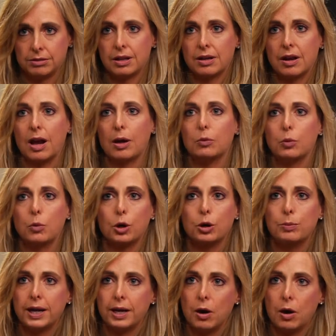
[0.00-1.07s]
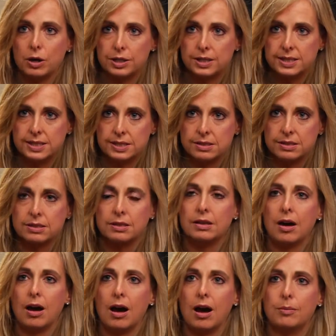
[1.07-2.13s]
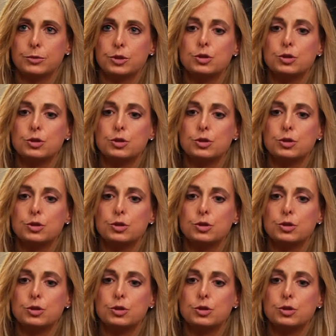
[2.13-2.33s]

that I will work my hardest um,